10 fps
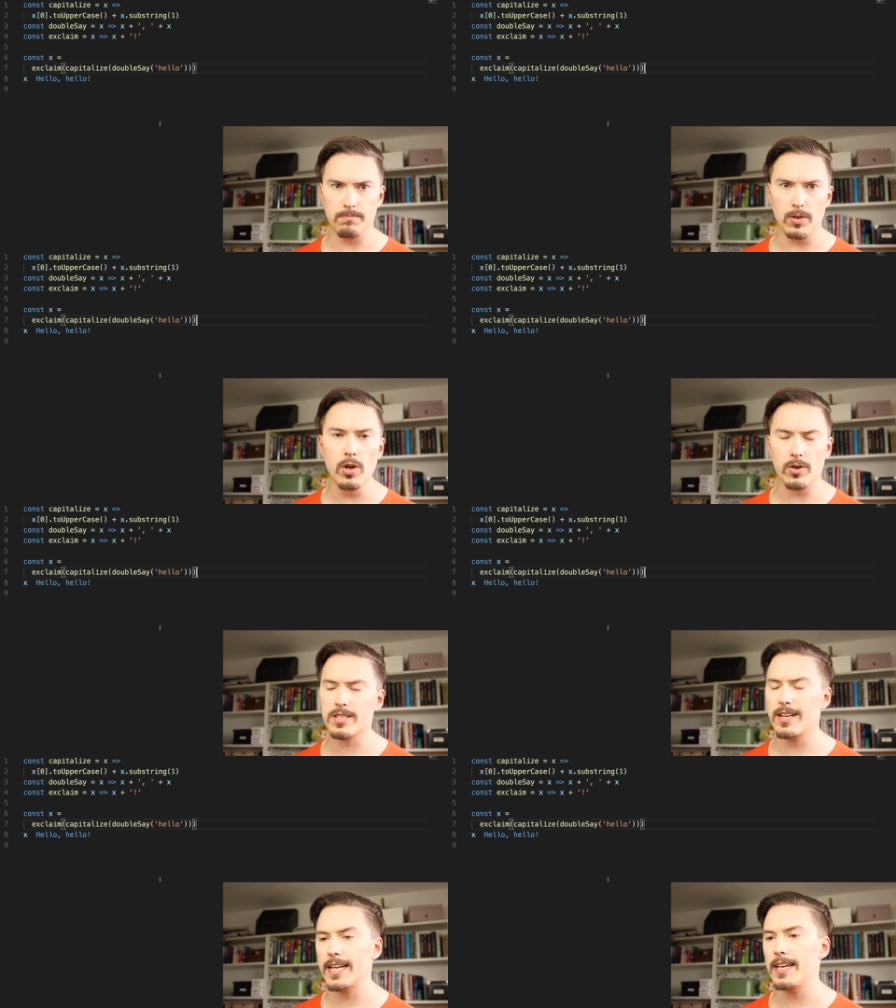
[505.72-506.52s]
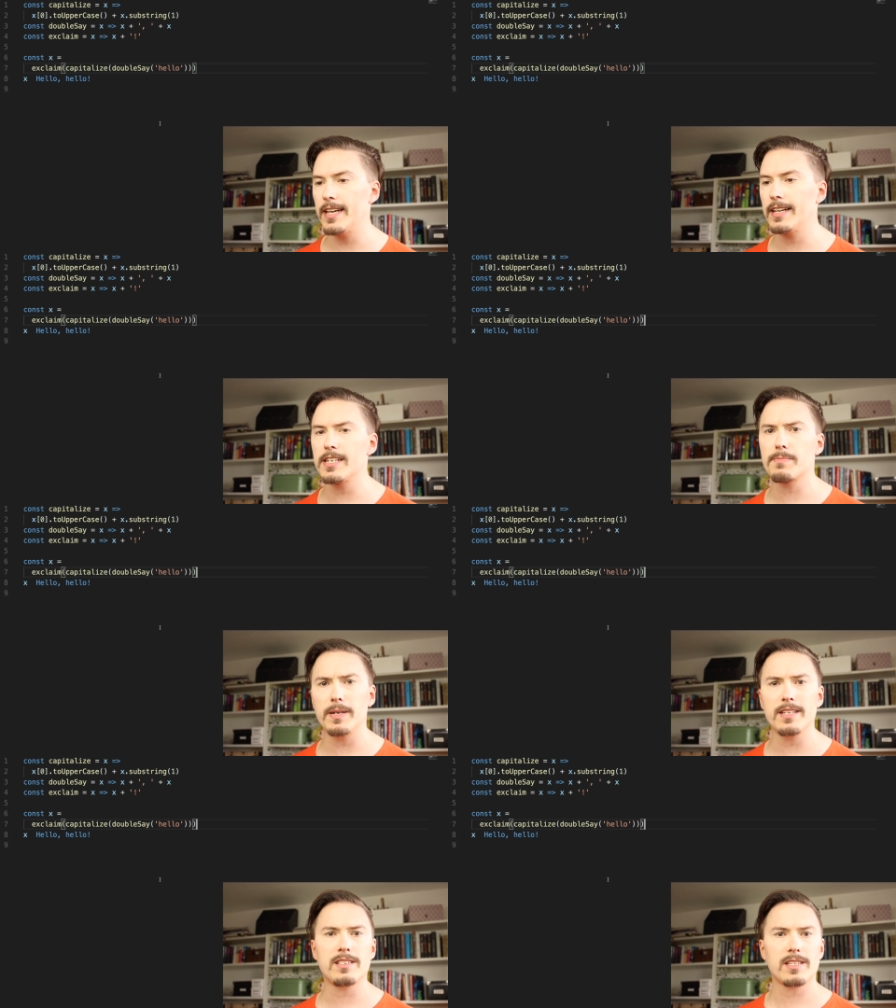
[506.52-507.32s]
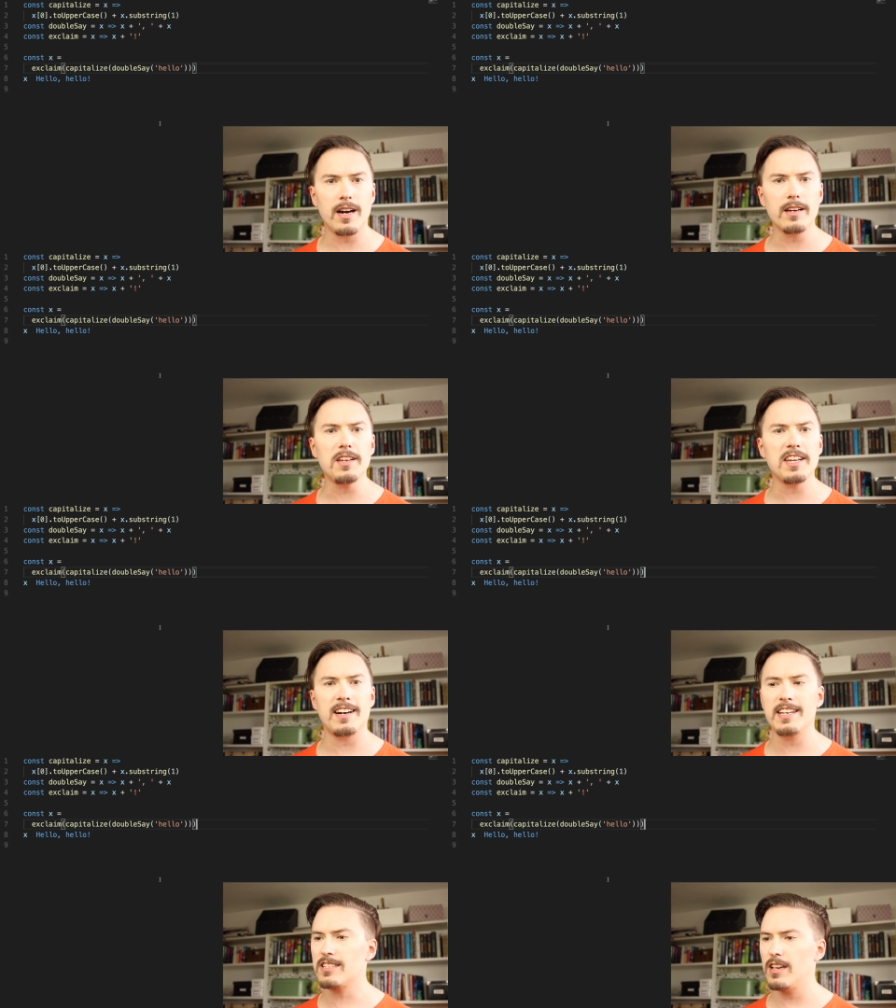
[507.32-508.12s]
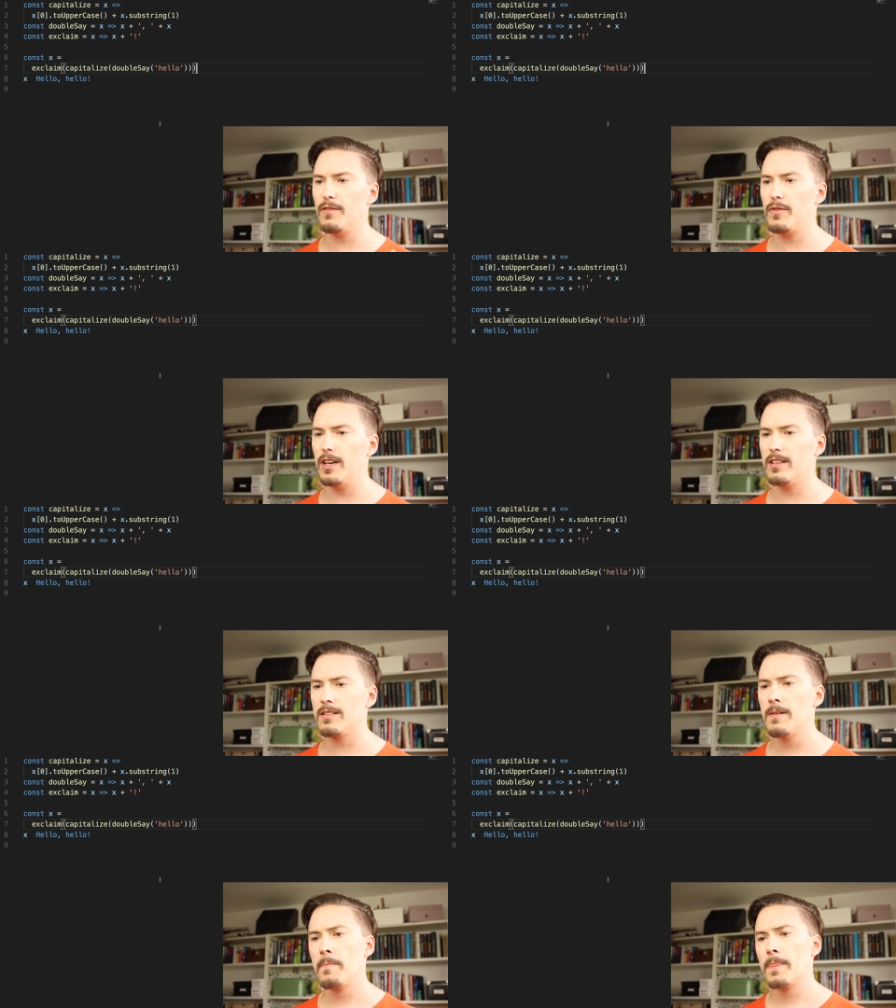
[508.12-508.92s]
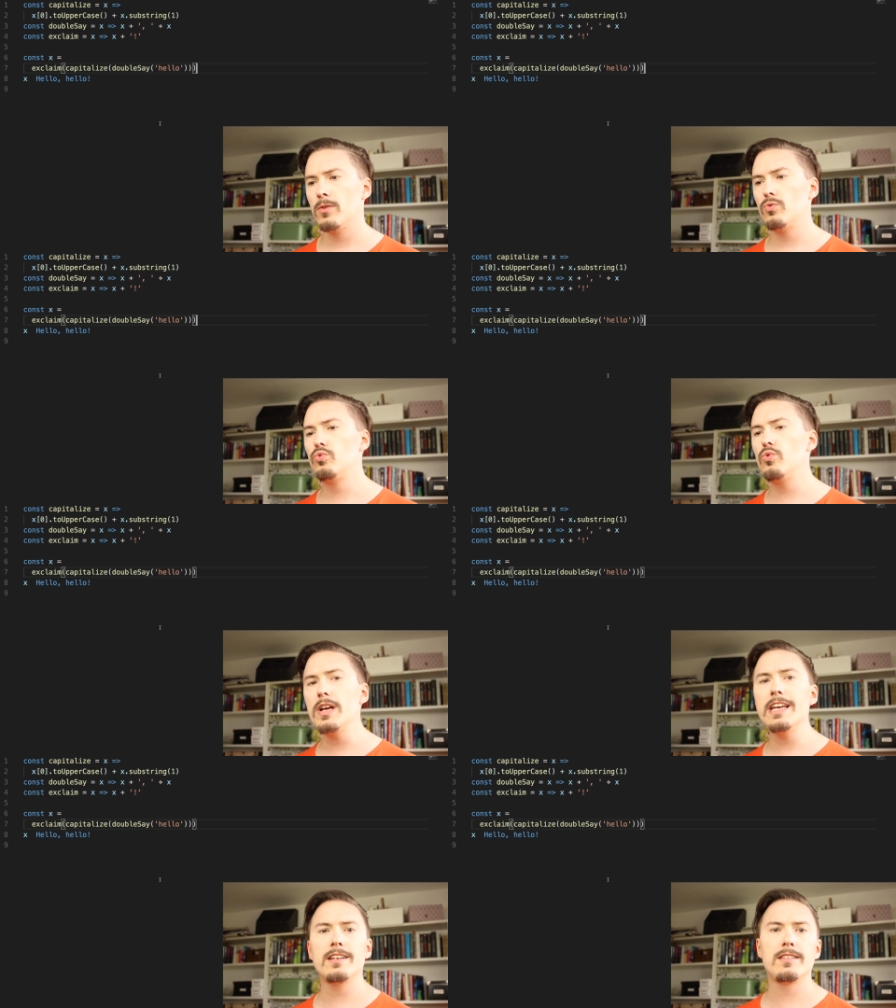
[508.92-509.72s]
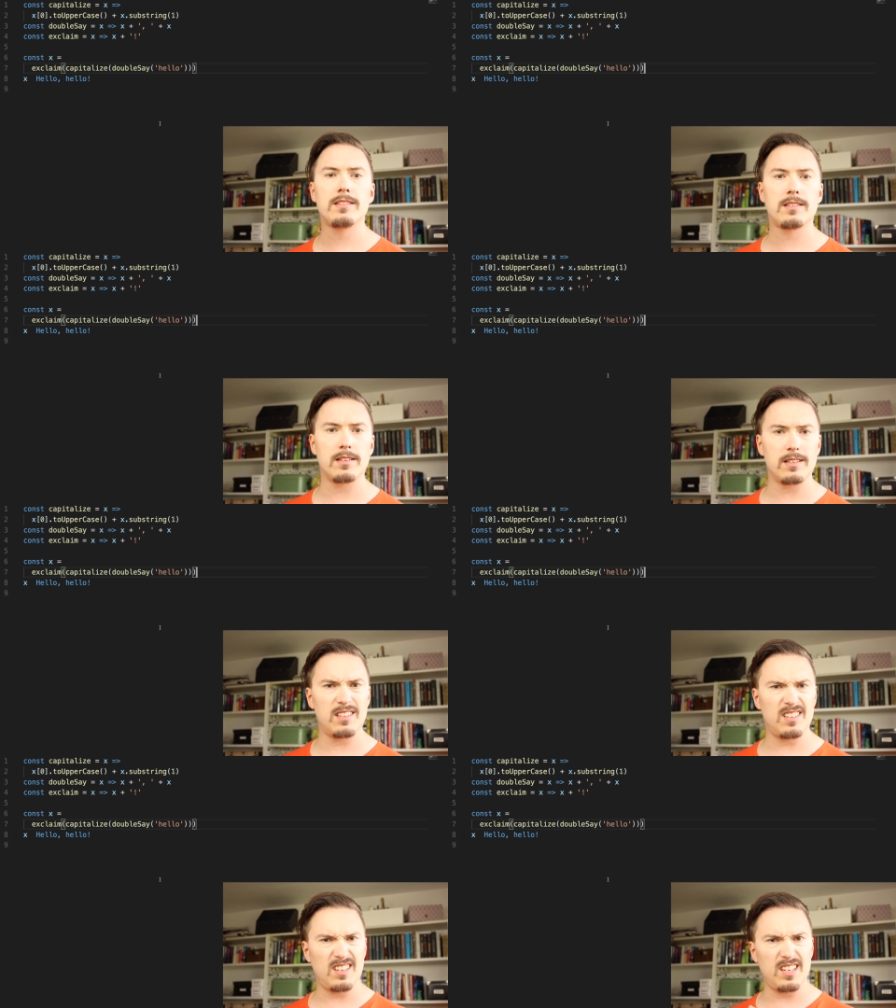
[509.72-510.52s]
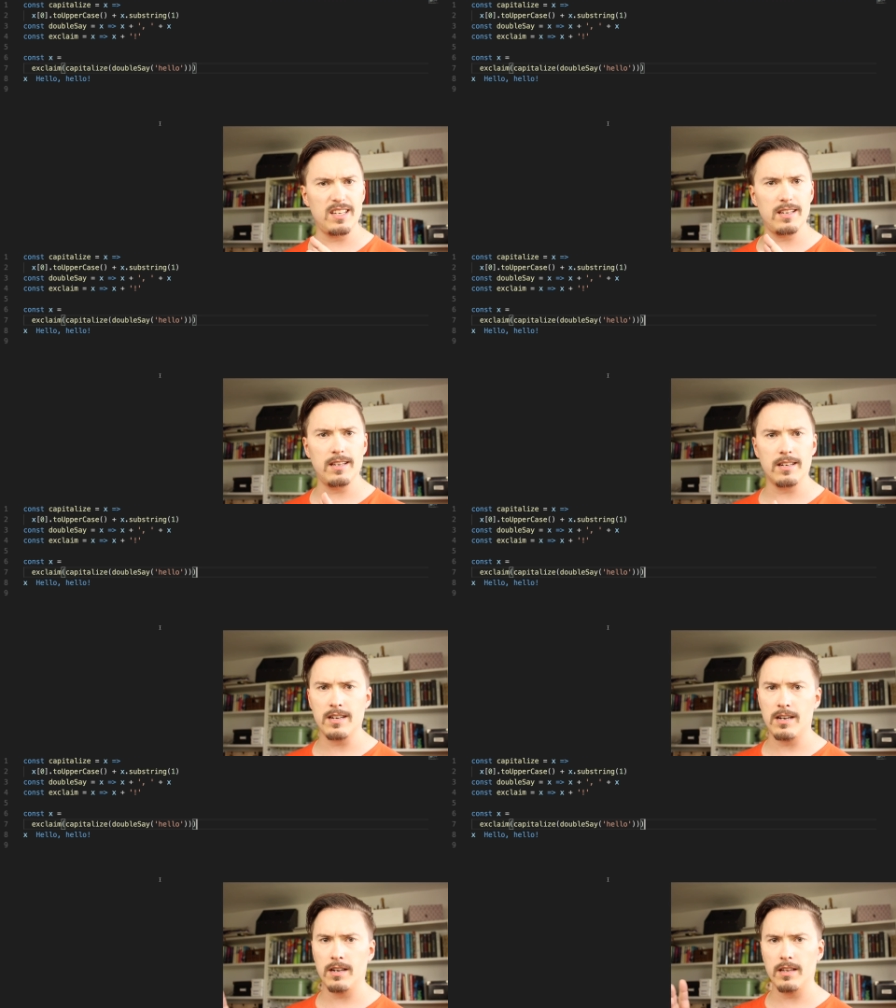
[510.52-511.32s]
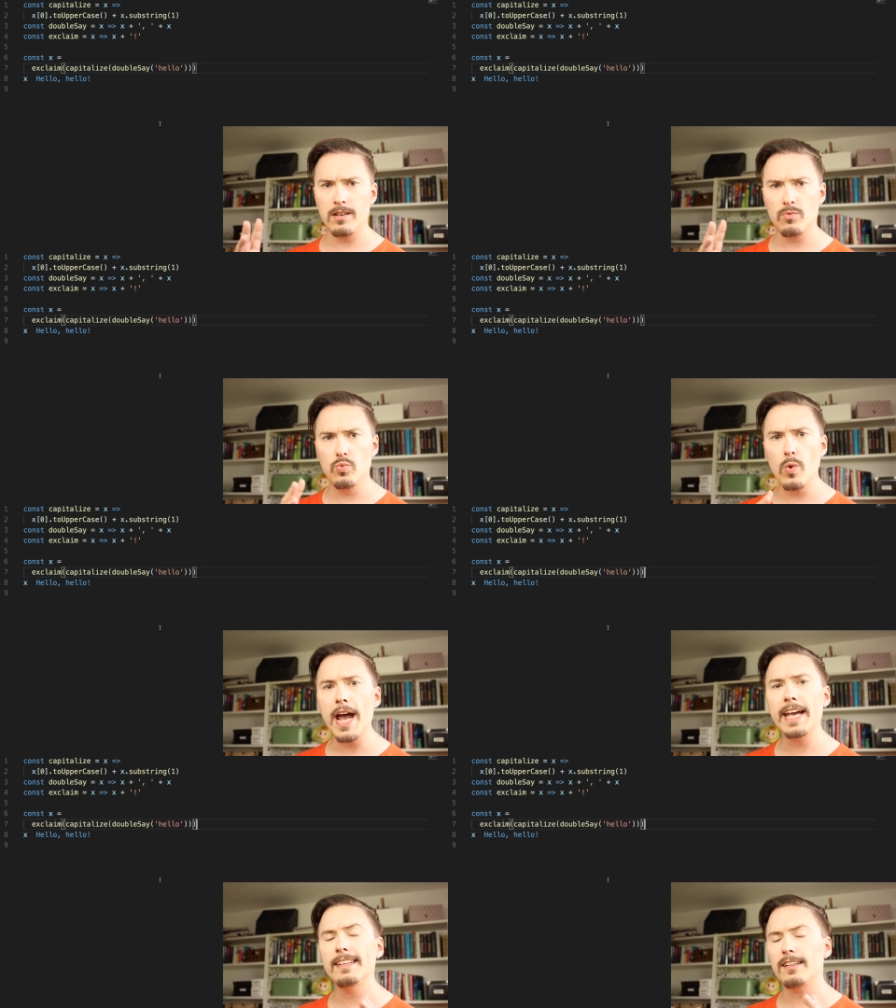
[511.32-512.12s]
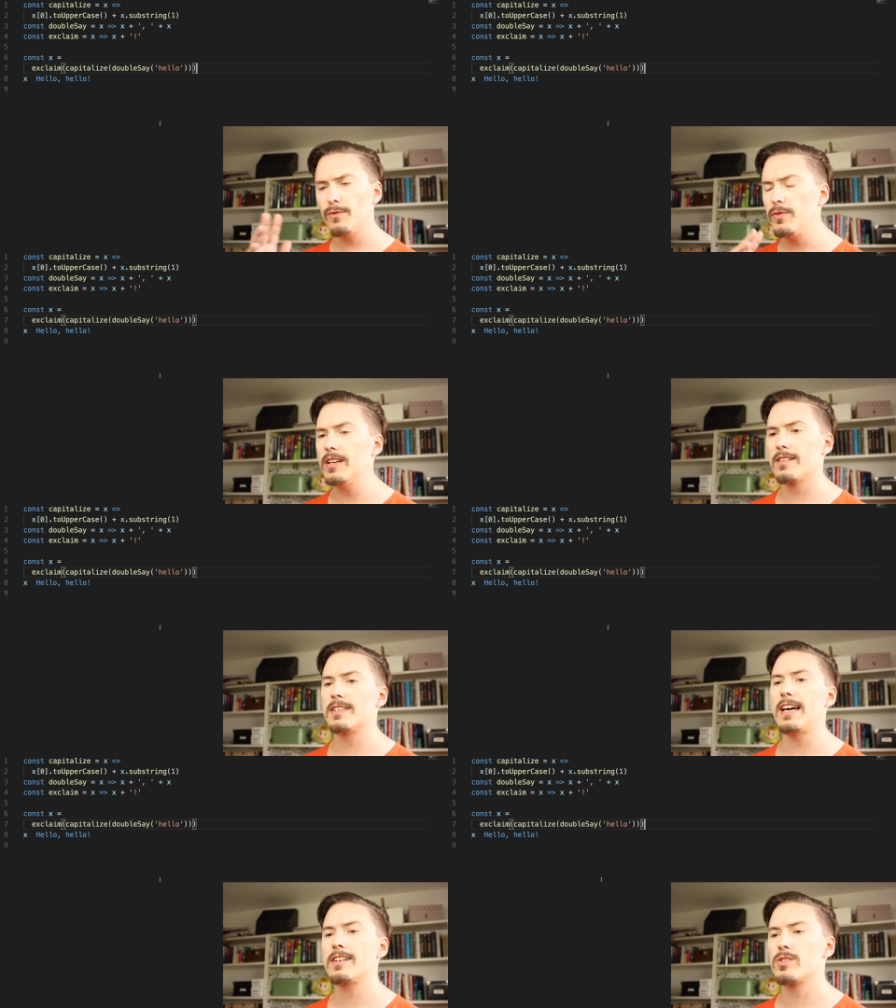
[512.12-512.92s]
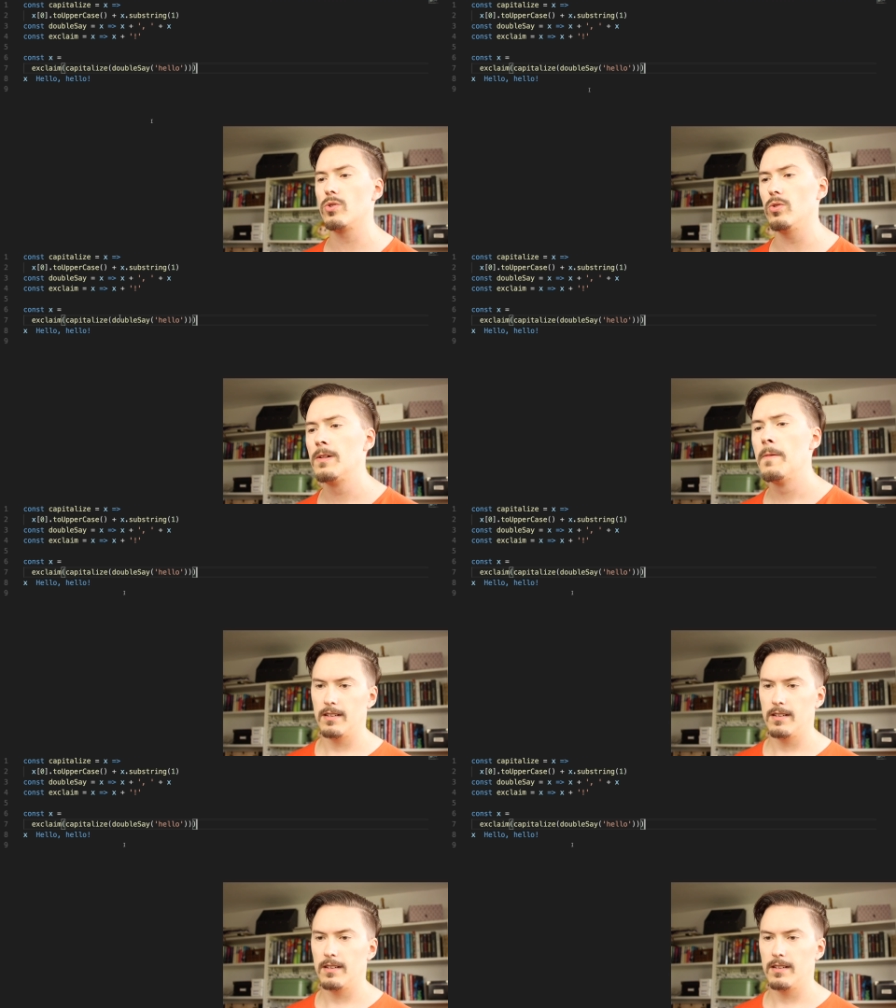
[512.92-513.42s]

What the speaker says: looks like English, but it's kind of nice if it reads in a way that feels natural.